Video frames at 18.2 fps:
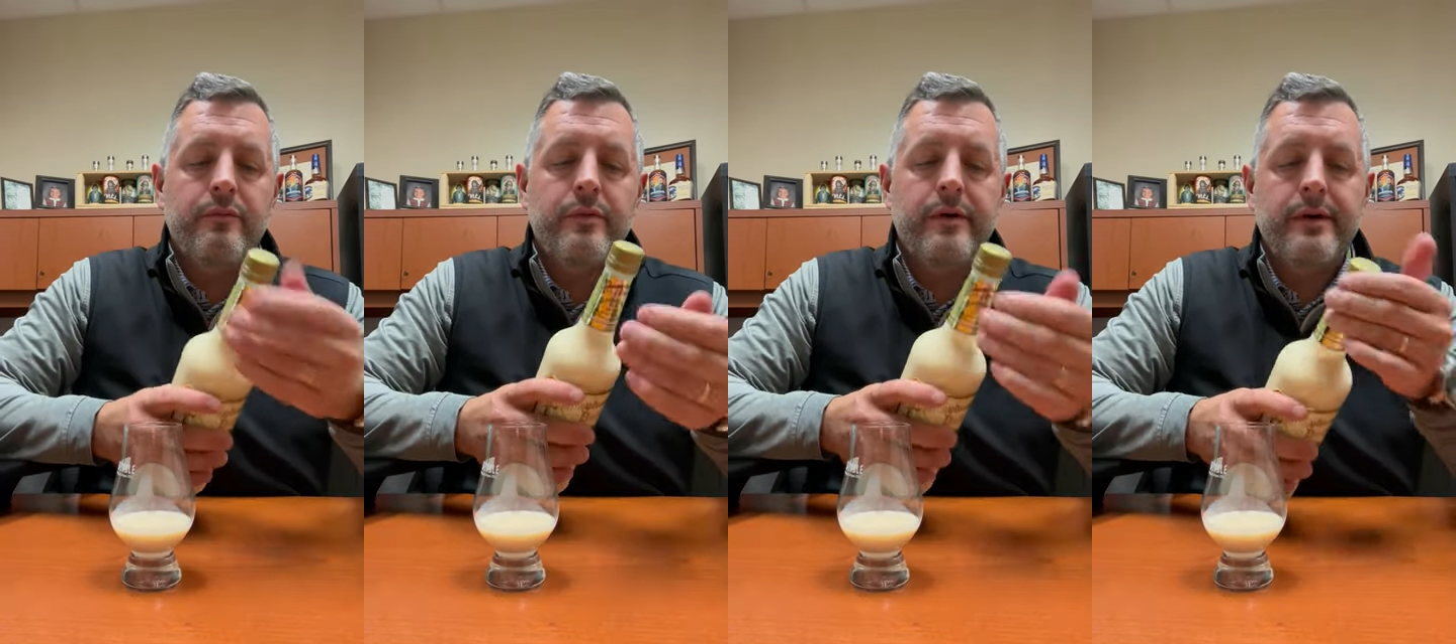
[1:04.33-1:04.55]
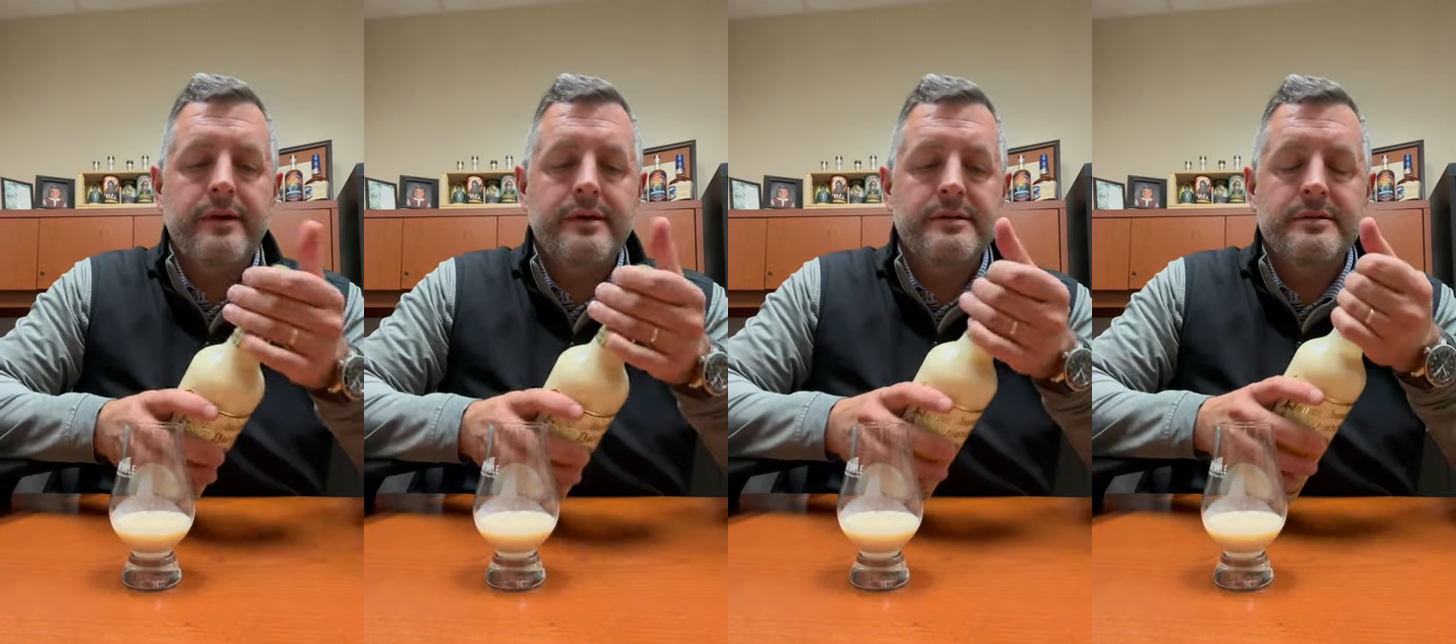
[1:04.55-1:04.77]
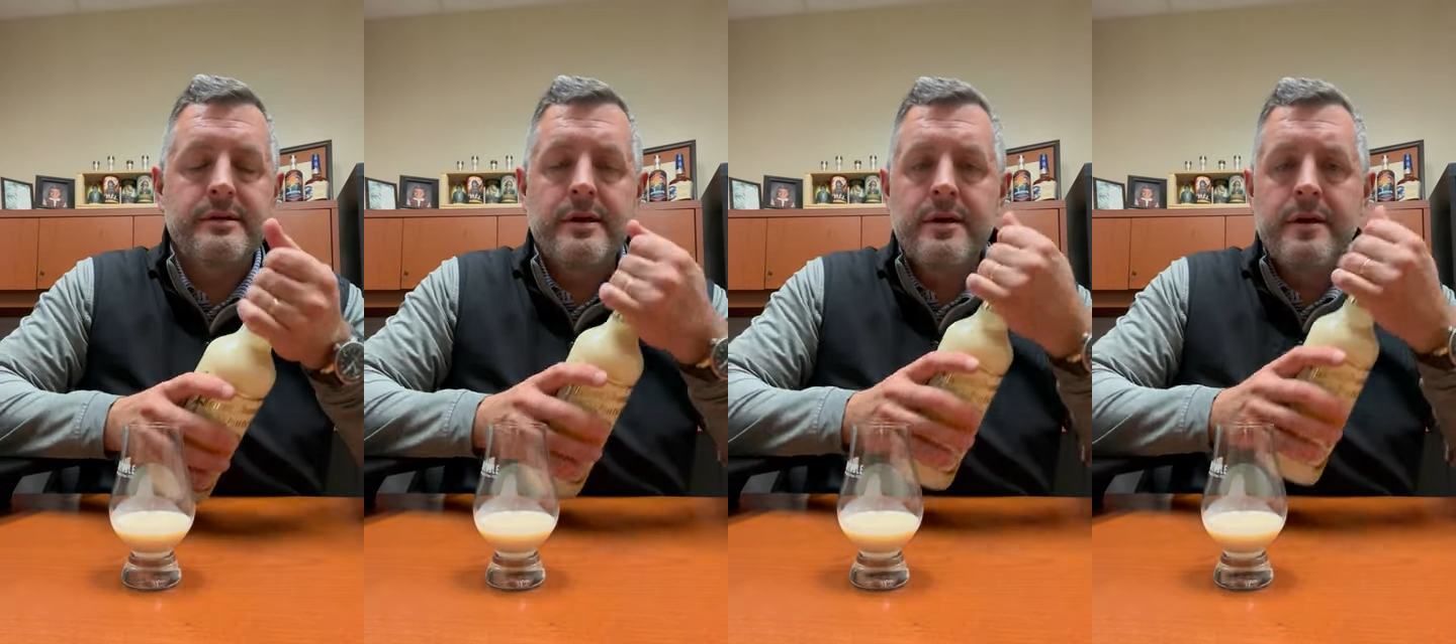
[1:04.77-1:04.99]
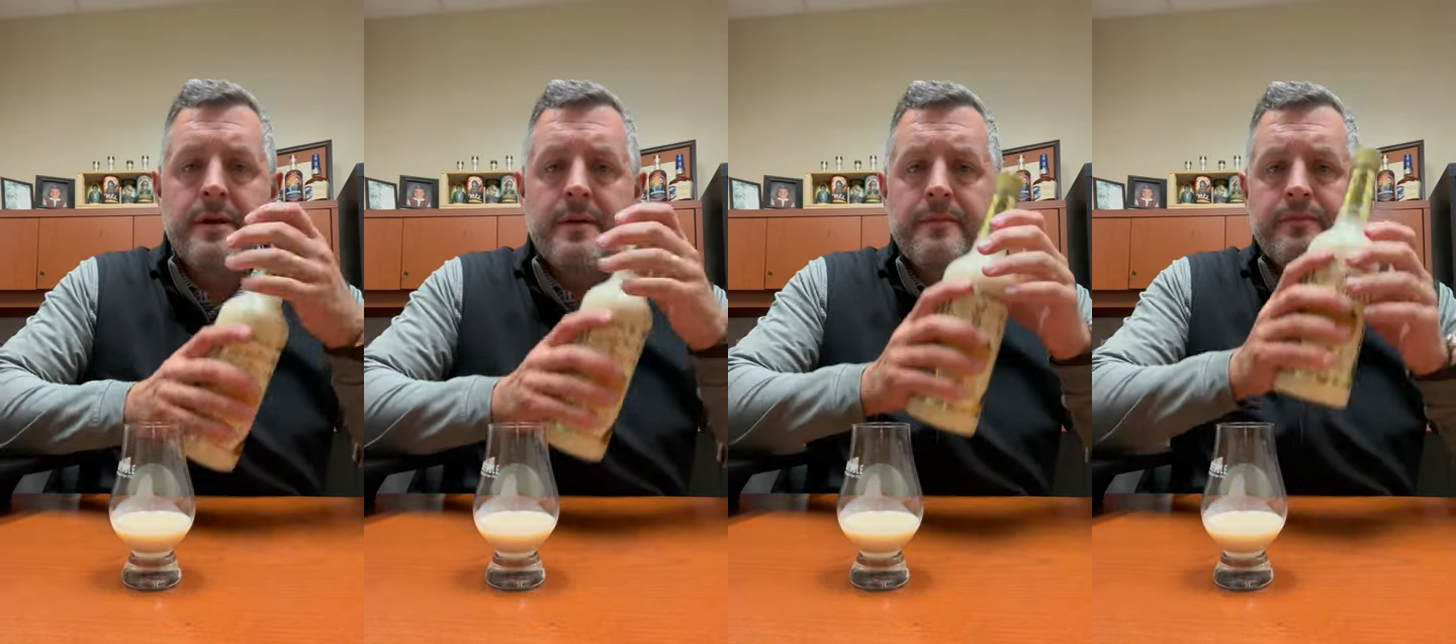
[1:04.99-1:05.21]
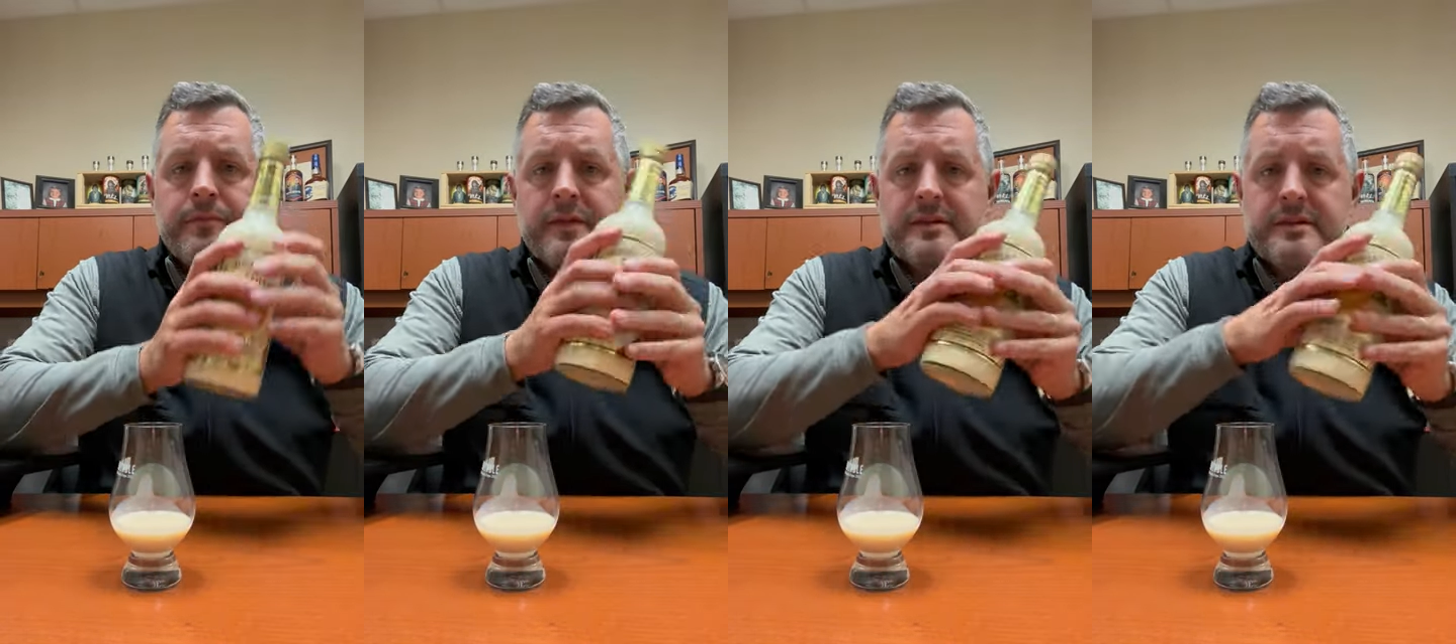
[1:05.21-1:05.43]
but is
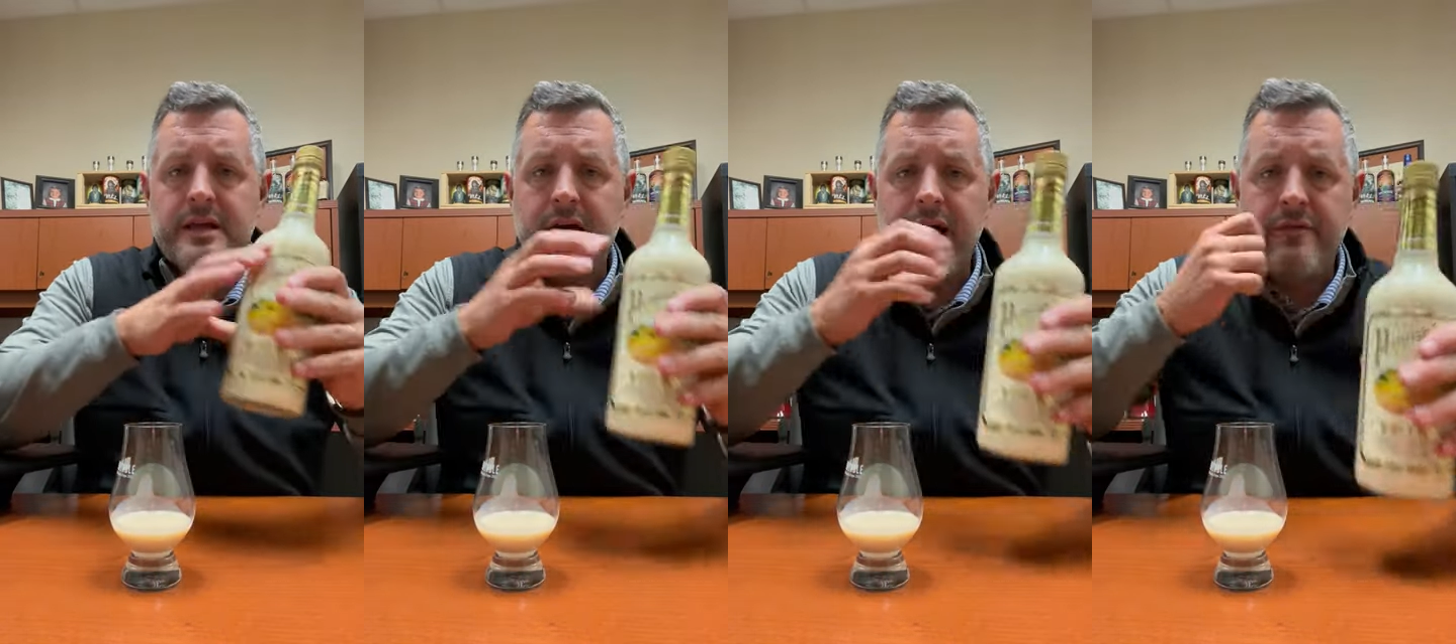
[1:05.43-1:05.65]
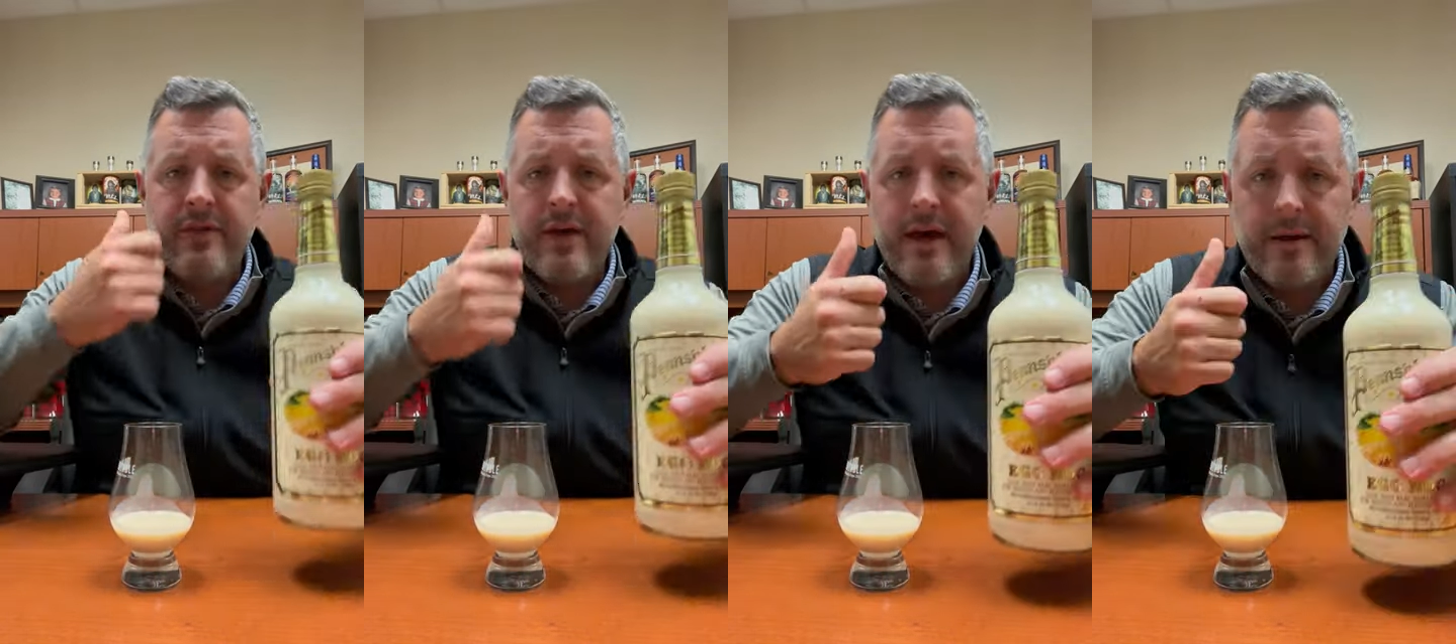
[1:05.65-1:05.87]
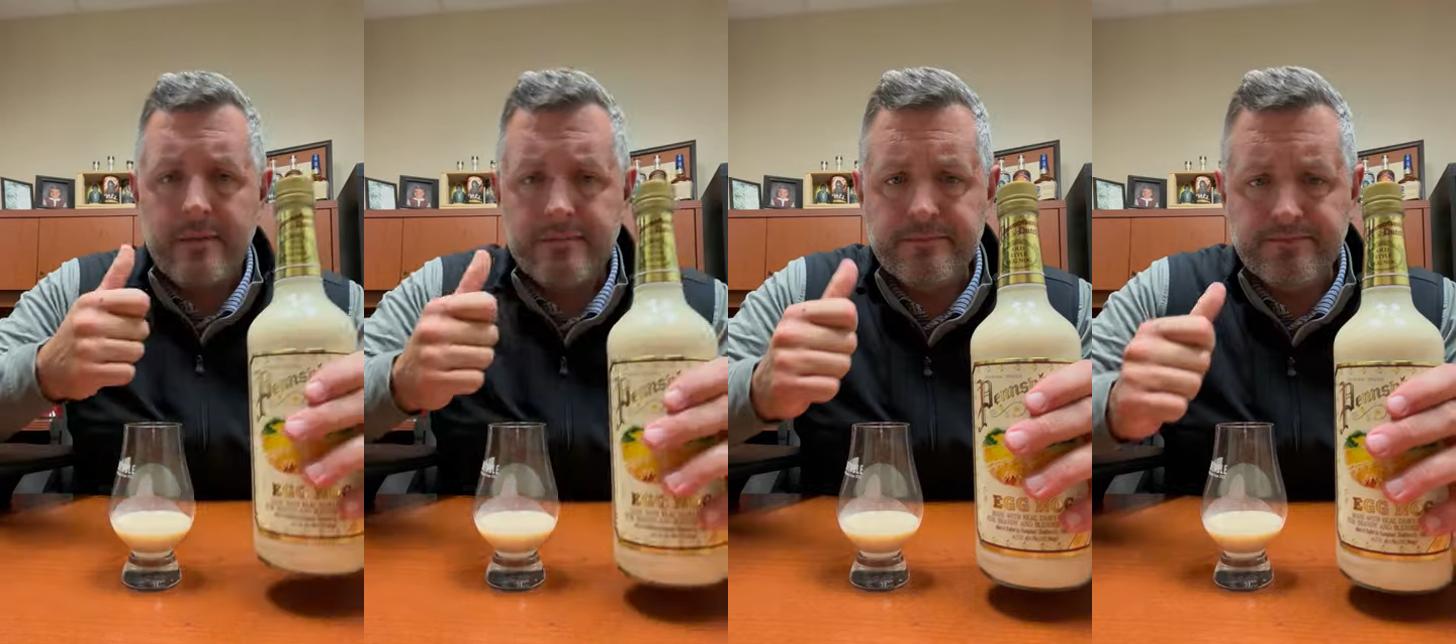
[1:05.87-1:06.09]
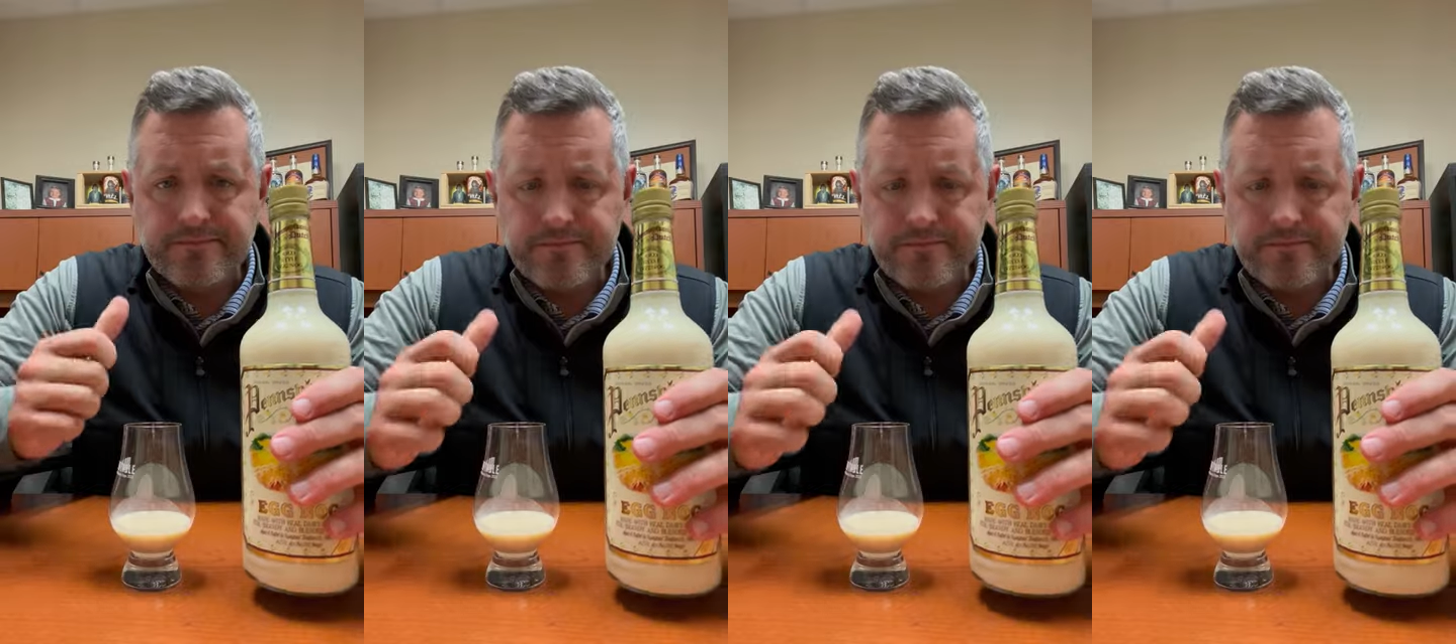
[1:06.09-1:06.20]
does it have that